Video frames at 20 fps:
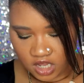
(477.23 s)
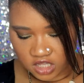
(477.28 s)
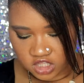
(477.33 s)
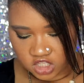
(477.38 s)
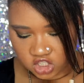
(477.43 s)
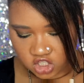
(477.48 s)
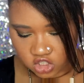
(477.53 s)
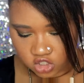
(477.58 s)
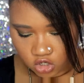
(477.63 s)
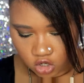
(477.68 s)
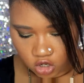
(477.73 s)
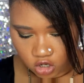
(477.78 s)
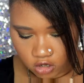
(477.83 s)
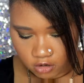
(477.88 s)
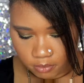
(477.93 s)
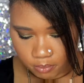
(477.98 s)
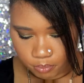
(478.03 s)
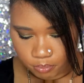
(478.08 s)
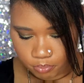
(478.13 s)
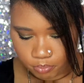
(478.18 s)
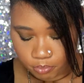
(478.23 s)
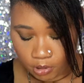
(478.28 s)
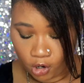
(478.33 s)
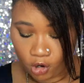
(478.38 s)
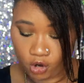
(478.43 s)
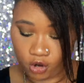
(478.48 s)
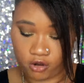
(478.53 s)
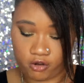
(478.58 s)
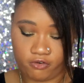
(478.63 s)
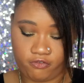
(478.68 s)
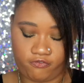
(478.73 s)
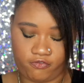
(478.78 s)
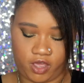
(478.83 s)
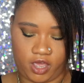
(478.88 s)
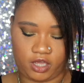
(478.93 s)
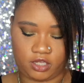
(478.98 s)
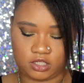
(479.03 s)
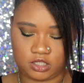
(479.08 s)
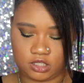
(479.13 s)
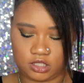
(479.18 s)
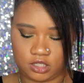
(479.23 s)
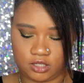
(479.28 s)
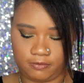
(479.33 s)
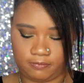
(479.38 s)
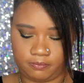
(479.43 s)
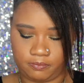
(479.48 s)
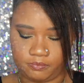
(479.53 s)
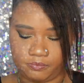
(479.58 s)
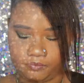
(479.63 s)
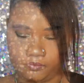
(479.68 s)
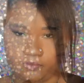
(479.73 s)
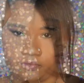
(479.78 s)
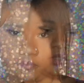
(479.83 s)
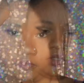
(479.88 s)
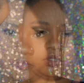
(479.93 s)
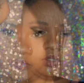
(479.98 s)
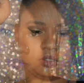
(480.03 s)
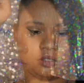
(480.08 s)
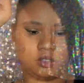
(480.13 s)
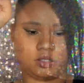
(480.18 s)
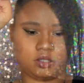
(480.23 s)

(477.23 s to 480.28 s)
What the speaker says: This is called Perfect. So